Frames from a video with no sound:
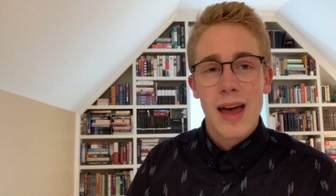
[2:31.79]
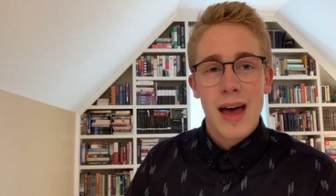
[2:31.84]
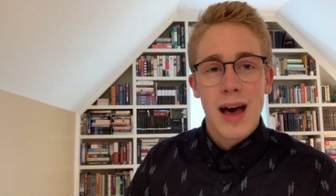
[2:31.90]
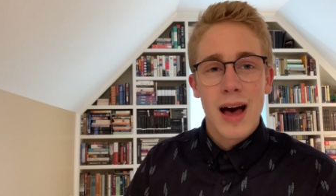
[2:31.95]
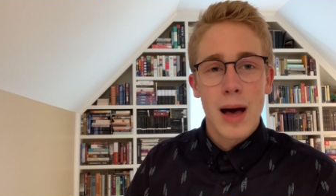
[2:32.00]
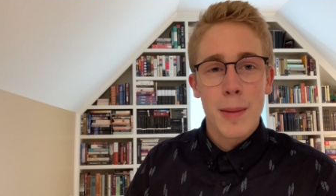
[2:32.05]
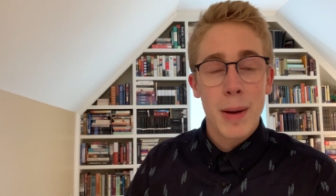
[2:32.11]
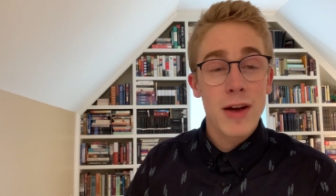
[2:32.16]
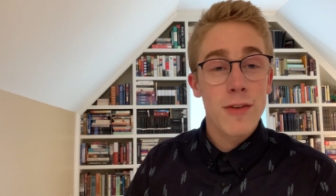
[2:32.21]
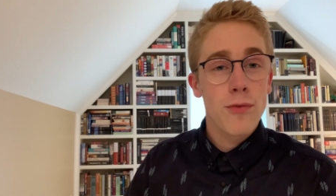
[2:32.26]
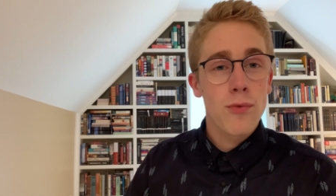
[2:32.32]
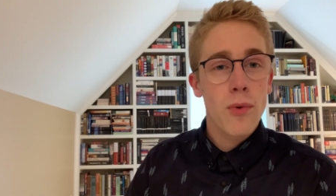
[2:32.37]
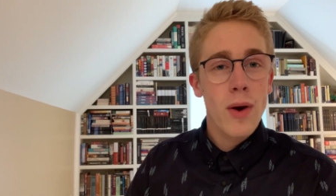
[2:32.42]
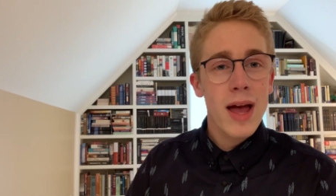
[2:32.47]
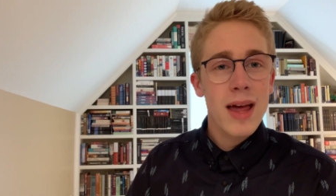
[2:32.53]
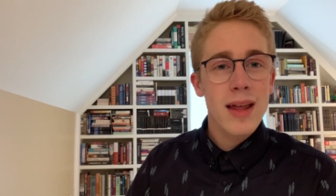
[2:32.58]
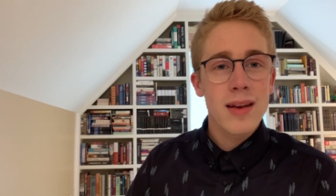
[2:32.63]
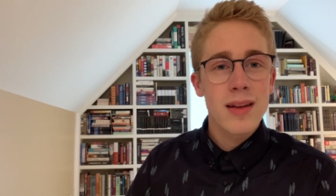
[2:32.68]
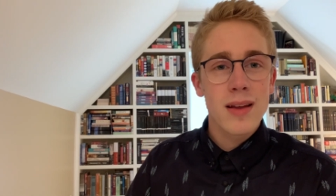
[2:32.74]
Um, I've
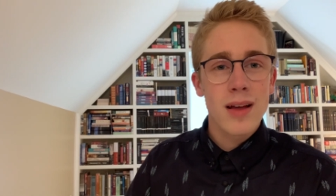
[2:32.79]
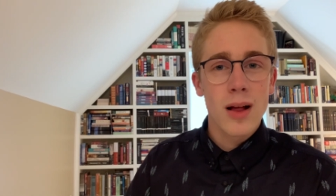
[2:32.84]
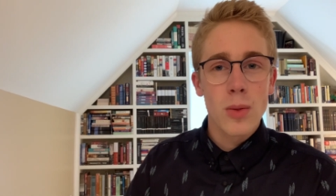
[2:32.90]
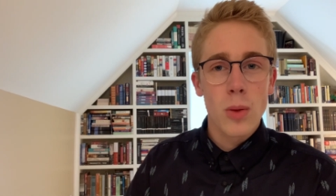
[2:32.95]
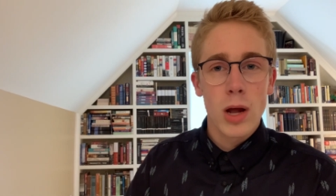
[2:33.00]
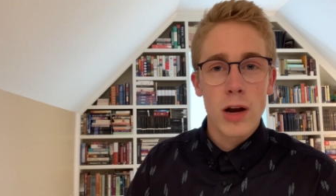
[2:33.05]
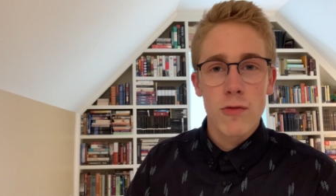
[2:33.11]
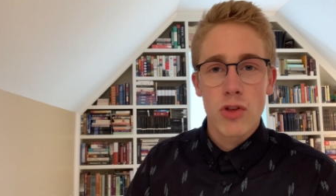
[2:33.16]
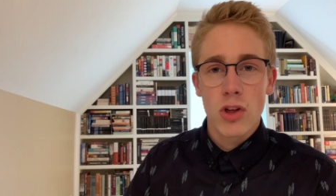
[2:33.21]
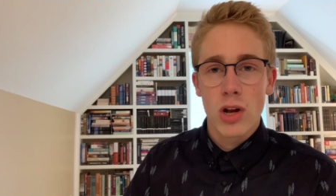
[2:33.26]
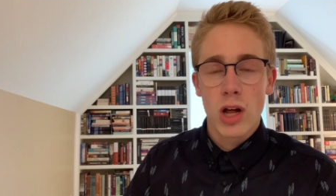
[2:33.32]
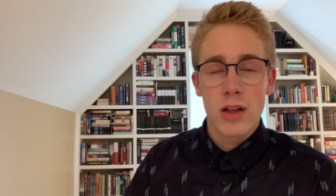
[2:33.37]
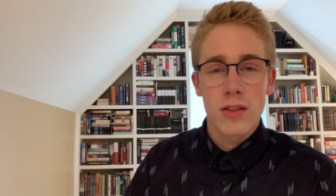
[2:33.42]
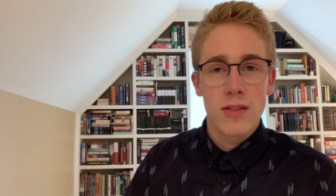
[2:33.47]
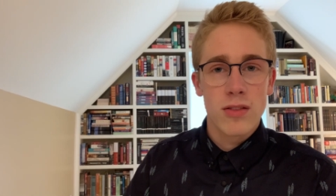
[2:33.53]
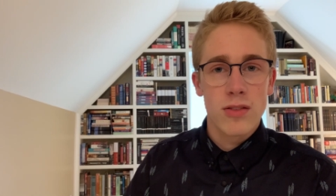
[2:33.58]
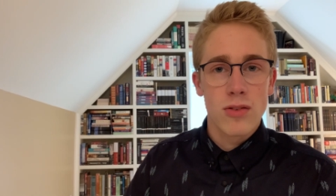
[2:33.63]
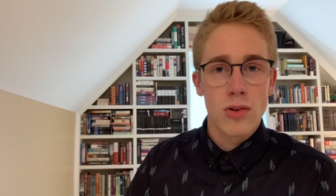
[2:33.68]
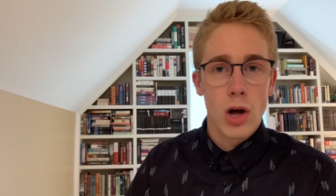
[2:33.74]
read a lot of Jane
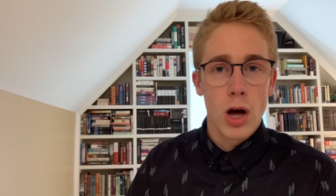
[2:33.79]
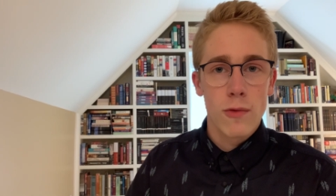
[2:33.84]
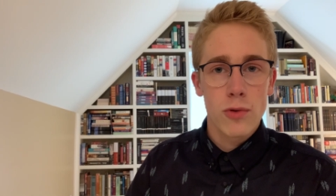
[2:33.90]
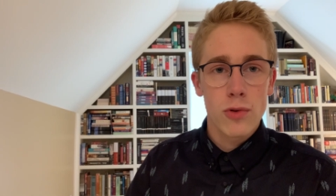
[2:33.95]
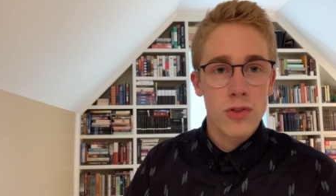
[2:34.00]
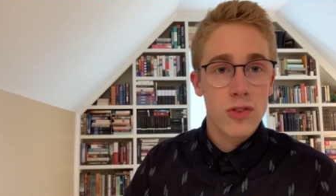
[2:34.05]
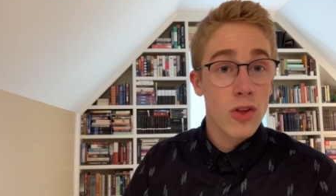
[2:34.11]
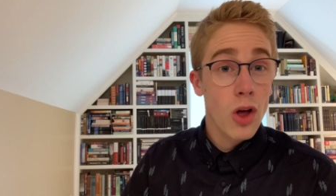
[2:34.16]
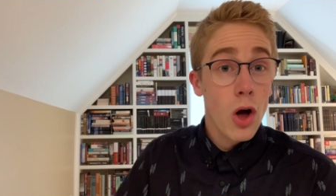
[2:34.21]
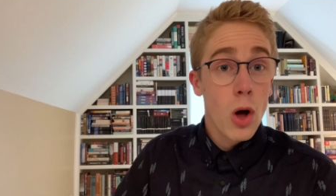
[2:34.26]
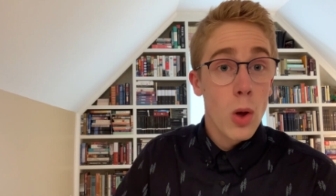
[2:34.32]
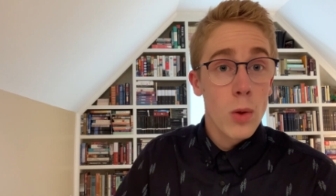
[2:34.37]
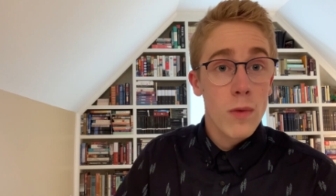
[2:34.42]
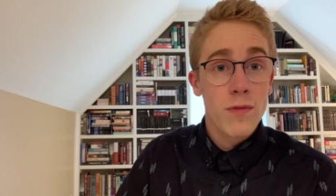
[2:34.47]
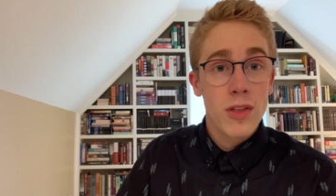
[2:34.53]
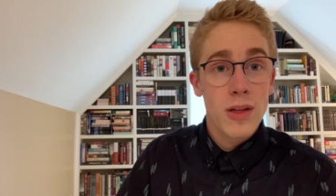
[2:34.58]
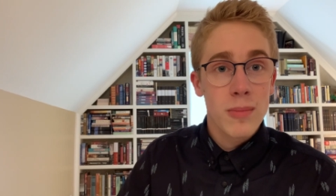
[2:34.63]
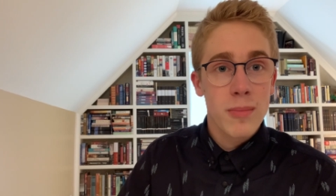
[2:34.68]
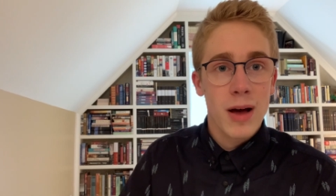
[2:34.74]
Austen's novels, not all
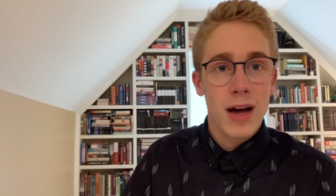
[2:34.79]
of them.